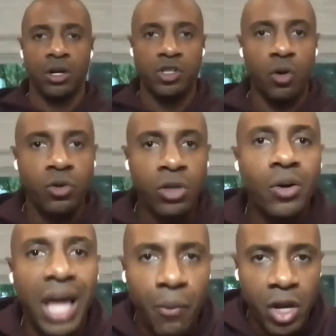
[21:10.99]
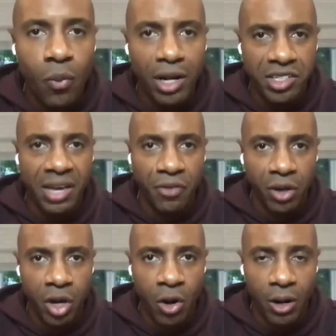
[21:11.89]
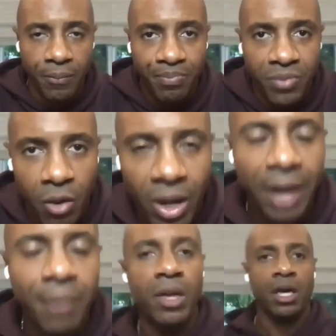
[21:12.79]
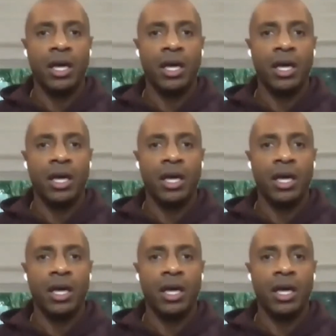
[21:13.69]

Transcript: So know that when you watch Stephen Curry, right?